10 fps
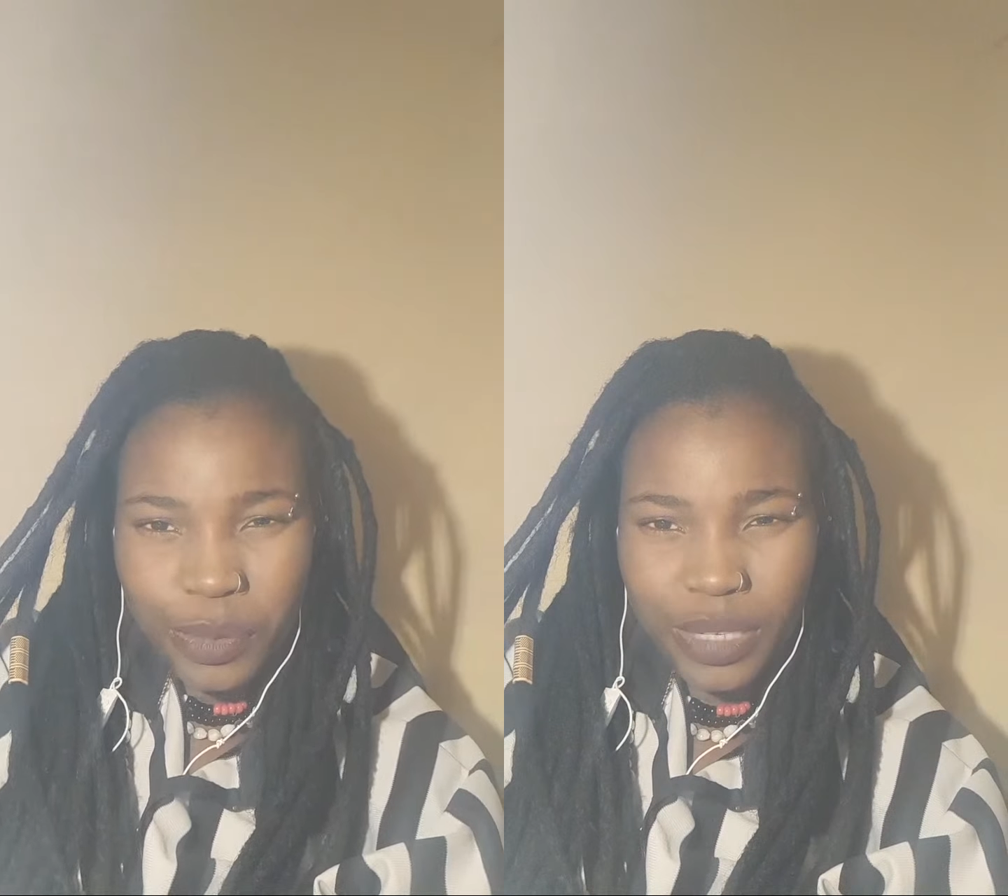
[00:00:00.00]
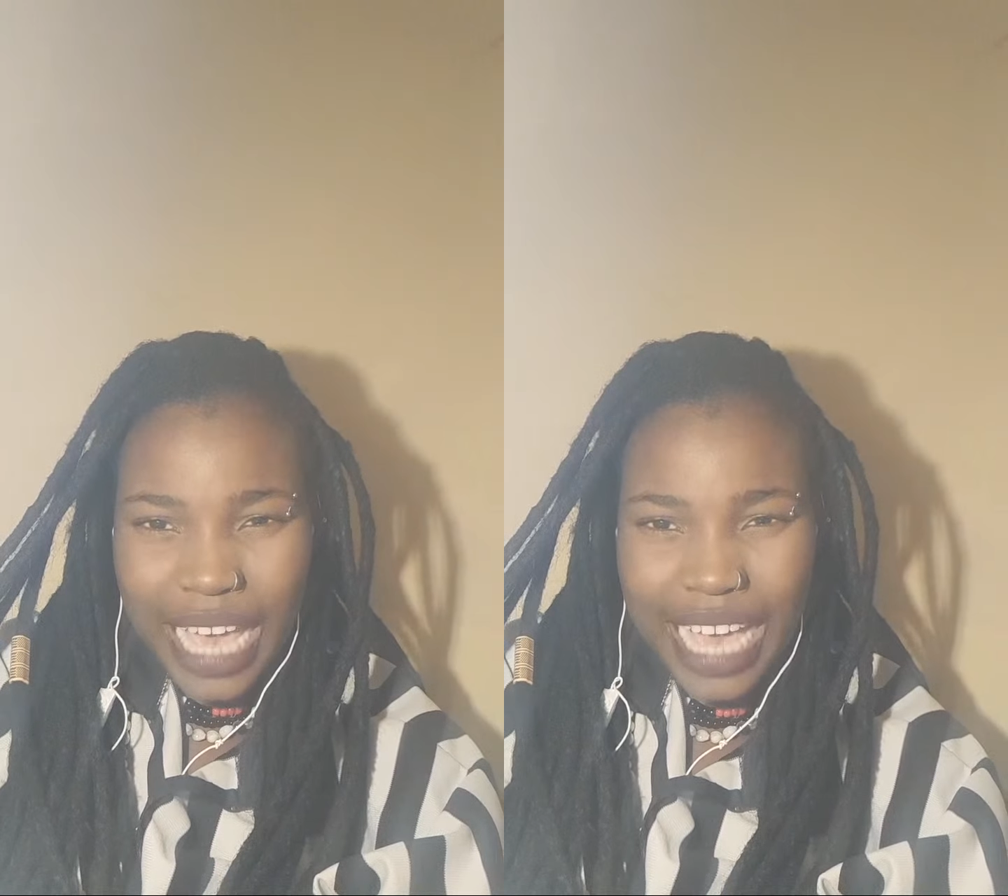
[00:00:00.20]

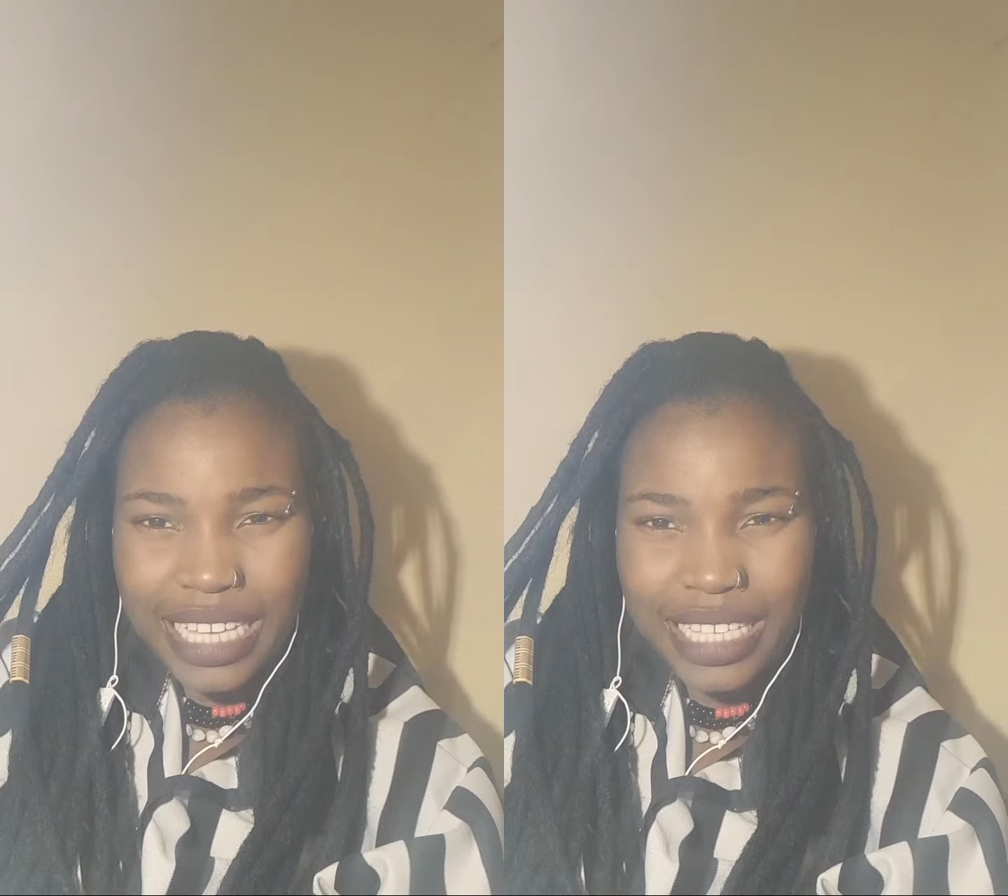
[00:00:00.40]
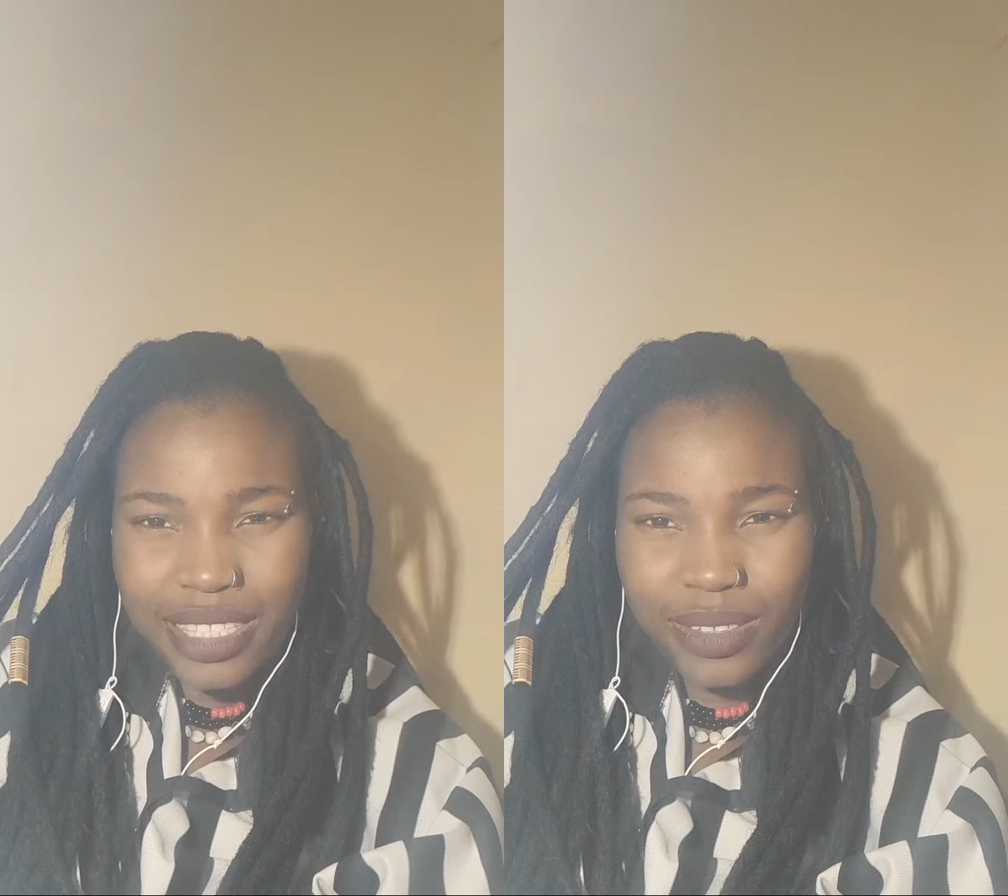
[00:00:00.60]
will I
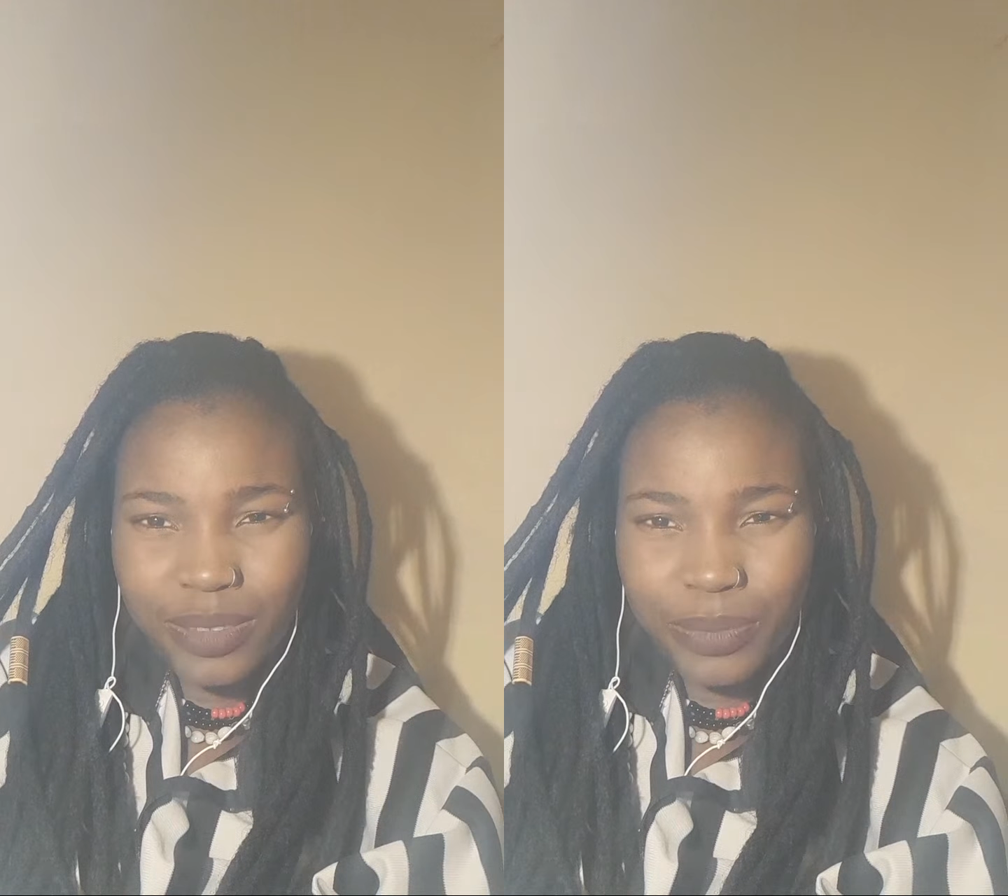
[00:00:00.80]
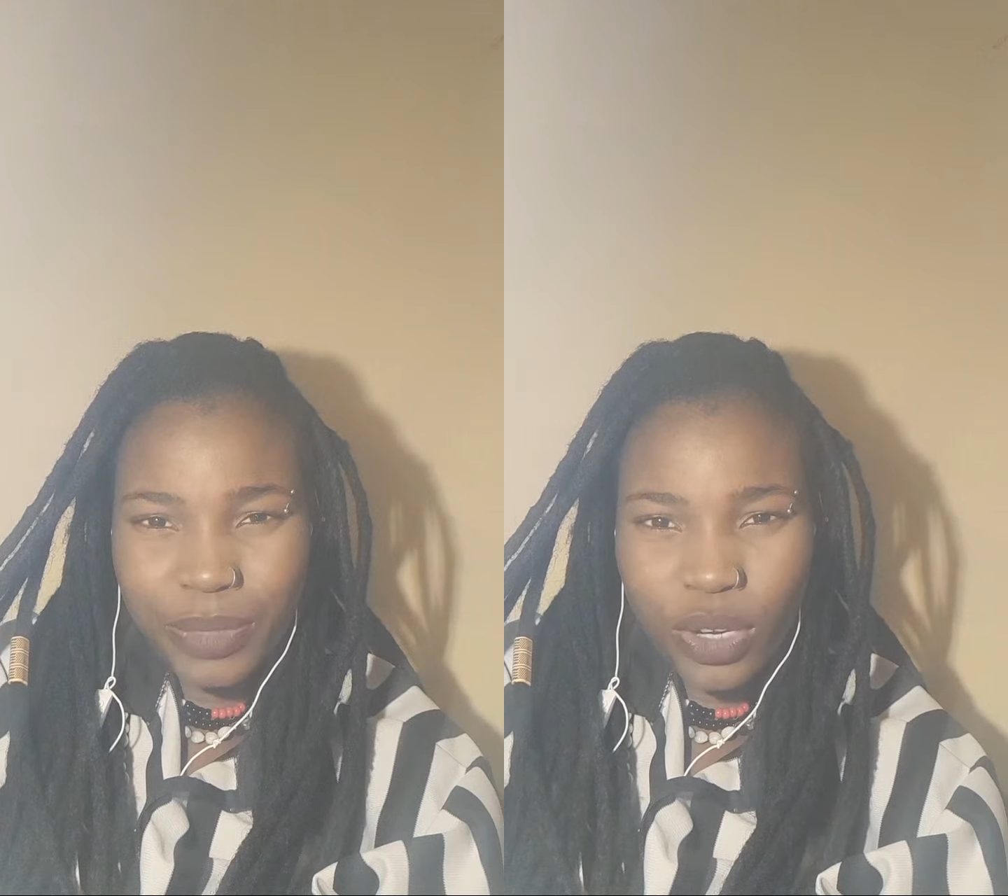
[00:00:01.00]

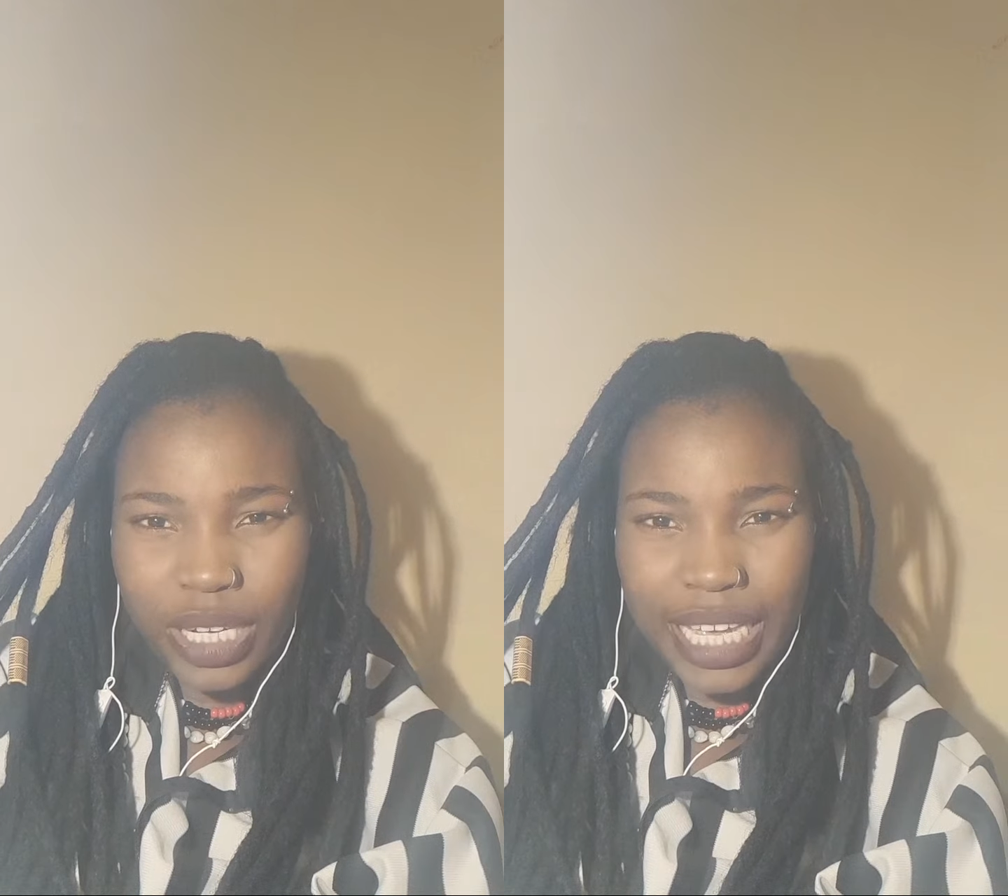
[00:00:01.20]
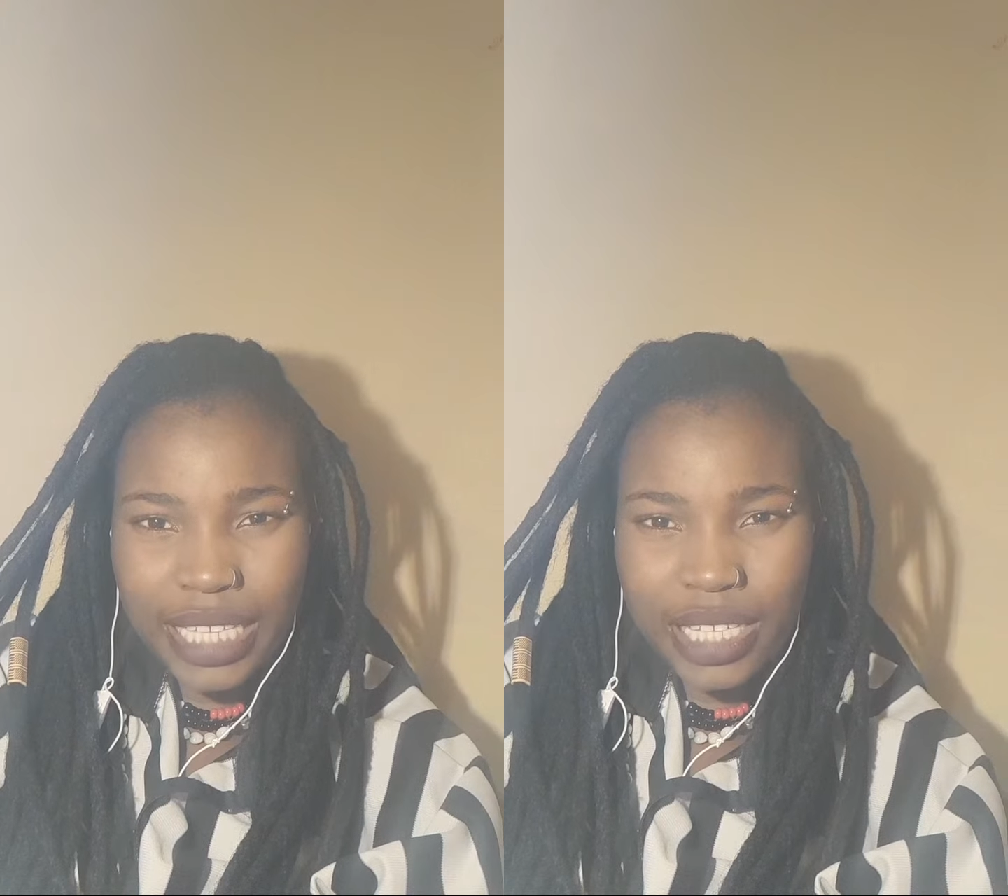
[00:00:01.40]
still be
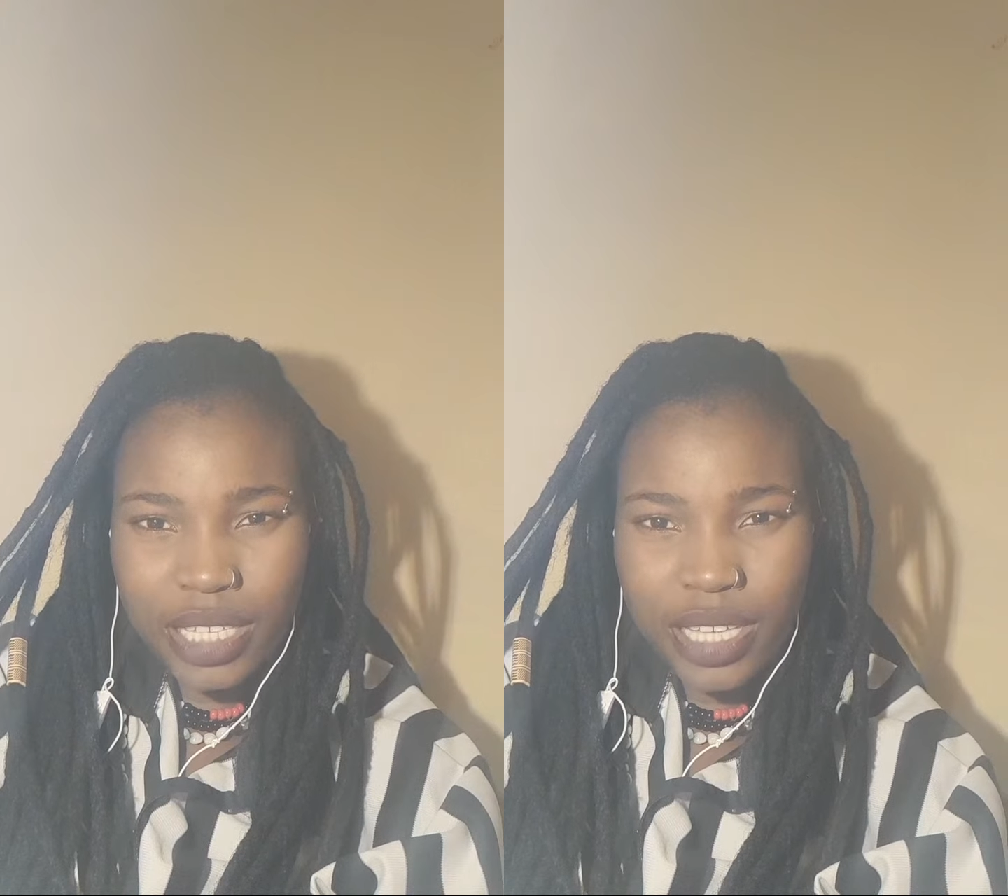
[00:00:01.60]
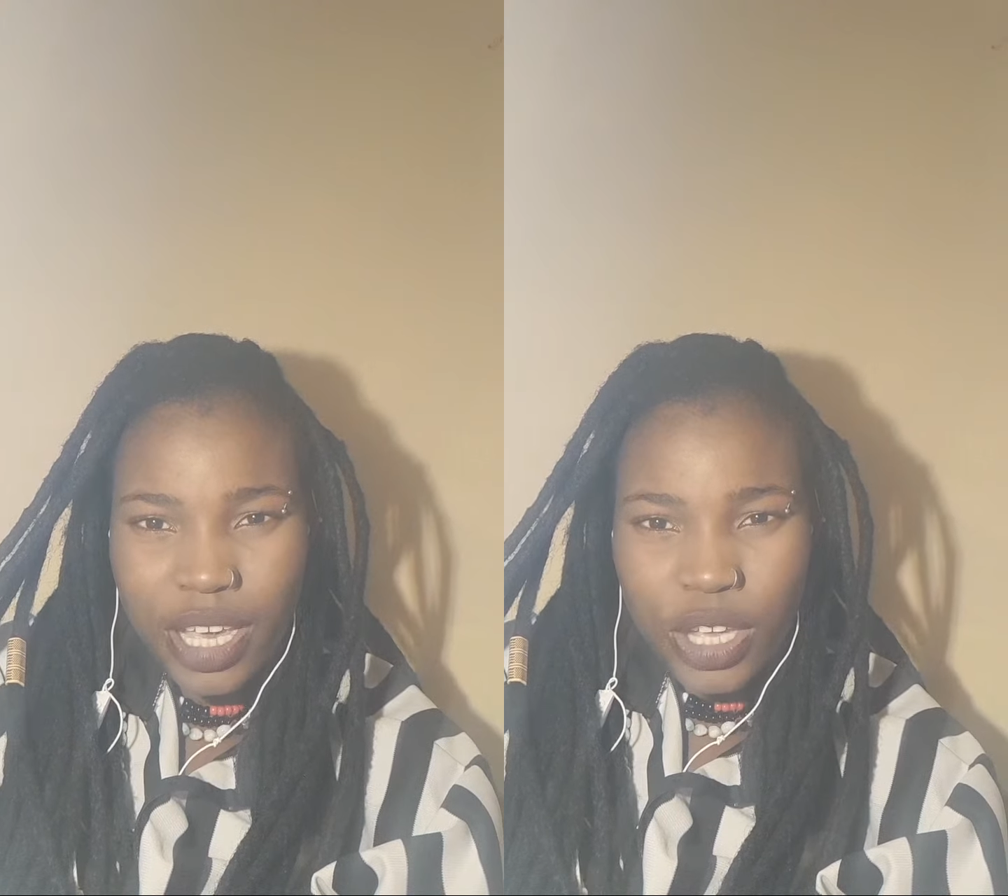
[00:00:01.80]
connected